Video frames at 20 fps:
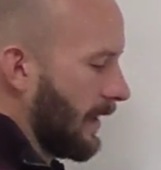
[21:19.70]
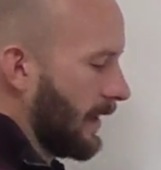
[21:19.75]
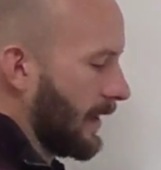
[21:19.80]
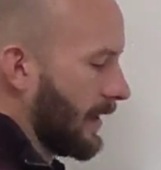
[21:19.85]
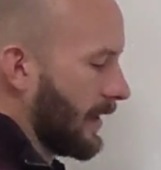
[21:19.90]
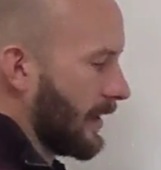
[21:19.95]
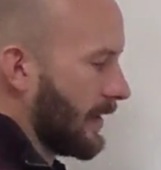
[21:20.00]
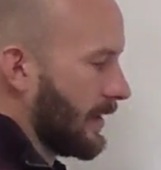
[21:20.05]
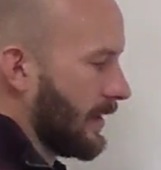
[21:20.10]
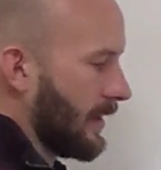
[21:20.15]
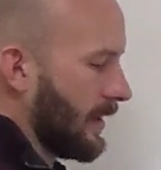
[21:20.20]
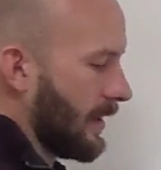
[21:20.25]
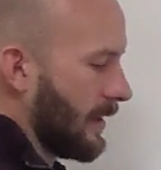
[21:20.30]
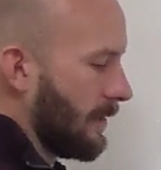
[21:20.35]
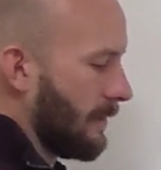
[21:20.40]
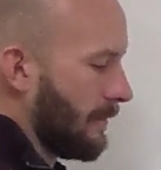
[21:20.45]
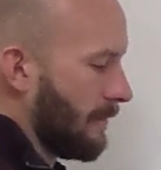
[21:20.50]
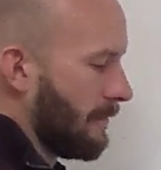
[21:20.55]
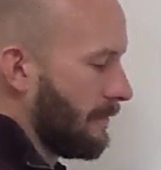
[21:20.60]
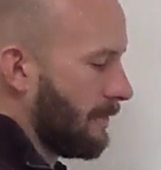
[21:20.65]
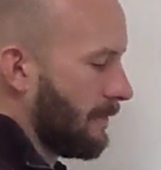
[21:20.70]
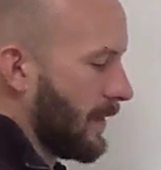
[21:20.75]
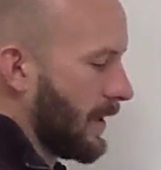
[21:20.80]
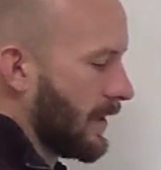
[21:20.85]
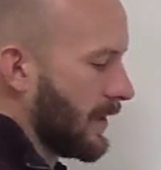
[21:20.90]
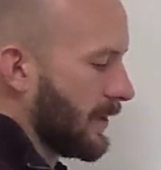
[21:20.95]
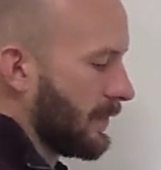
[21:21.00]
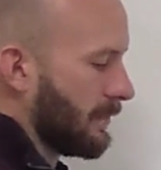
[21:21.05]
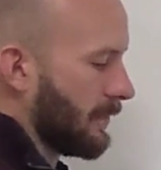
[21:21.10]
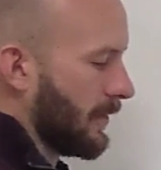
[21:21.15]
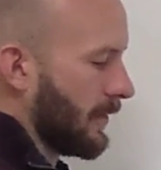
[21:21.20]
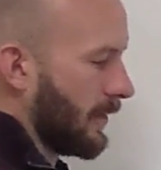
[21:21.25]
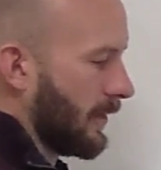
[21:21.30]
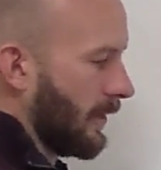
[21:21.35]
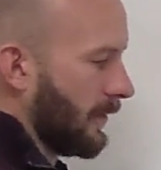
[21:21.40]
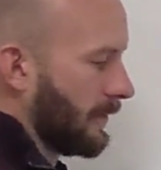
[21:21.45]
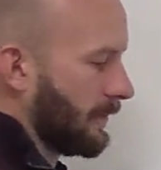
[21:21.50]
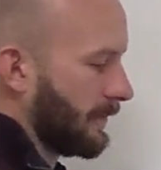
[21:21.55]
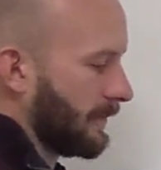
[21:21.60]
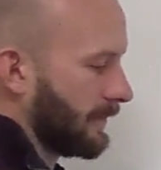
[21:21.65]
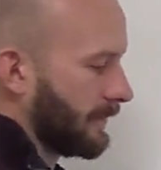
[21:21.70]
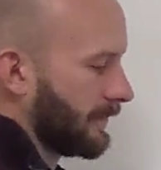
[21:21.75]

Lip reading: And a baseball